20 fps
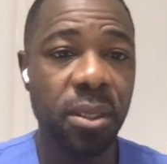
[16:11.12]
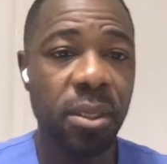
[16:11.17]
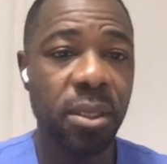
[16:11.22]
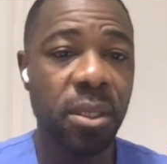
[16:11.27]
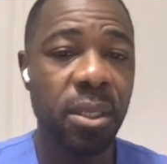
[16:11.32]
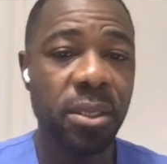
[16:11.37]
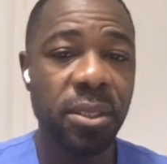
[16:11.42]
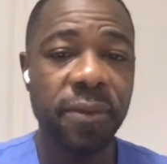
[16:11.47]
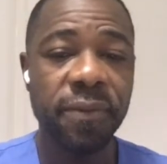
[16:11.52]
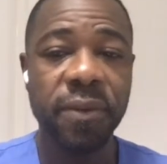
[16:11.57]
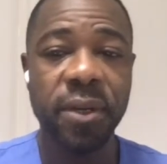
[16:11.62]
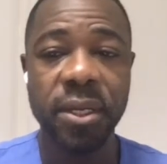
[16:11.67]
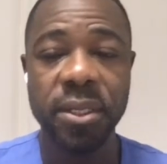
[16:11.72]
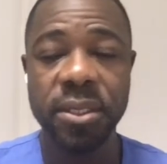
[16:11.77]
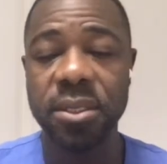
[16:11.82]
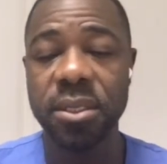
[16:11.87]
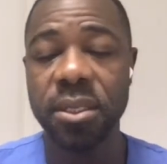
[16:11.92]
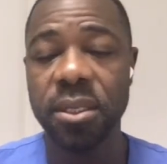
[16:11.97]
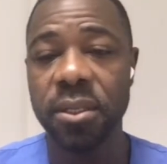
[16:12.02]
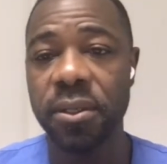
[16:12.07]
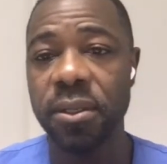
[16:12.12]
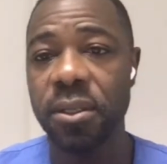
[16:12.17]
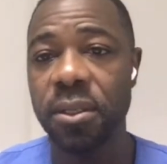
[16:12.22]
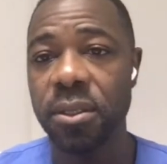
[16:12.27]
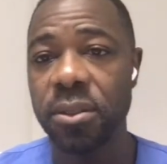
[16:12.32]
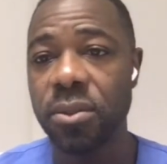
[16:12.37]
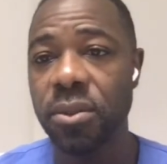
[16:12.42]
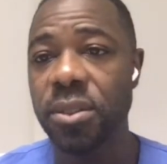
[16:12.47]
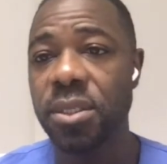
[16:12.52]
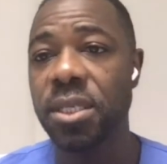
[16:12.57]
a device
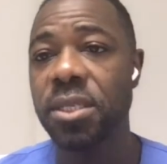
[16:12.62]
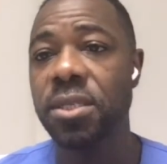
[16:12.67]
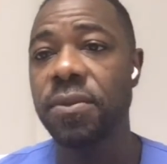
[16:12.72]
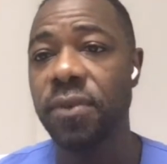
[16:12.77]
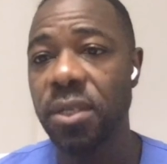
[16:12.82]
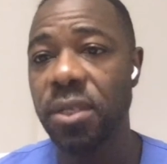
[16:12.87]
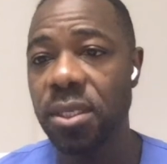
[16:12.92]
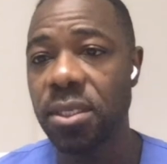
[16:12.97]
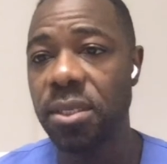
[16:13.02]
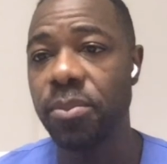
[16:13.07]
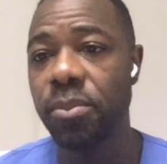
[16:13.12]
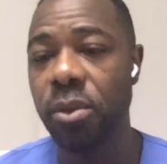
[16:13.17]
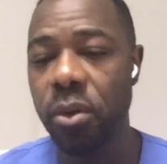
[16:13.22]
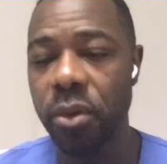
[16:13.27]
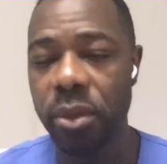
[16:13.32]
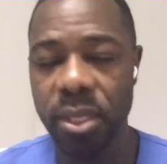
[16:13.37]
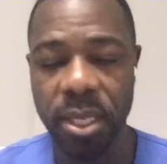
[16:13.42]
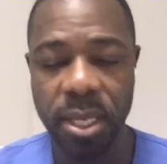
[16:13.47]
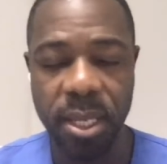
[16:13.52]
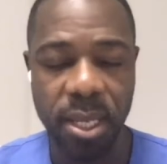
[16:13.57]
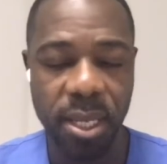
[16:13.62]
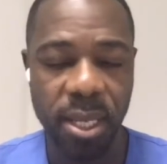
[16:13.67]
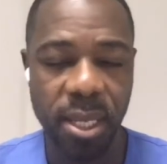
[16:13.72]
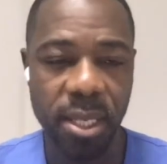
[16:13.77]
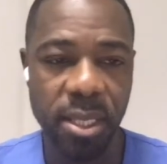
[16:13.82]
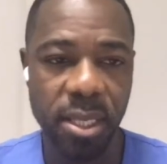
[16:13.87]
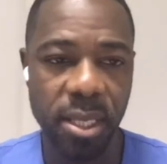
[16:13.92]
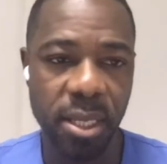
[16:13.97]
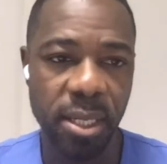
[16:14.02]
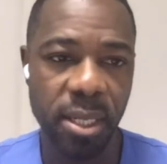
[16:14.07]
successfully deployed
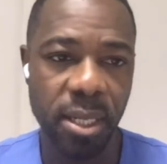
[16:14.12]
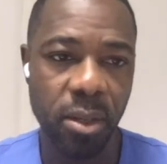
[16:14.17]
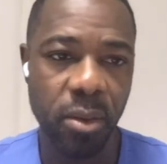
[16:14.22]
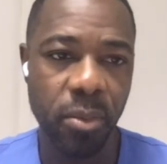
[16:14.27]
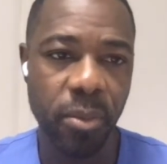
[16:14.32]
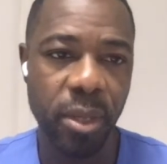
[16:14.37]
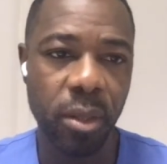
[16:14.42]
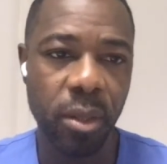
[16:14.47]
in the anatomy.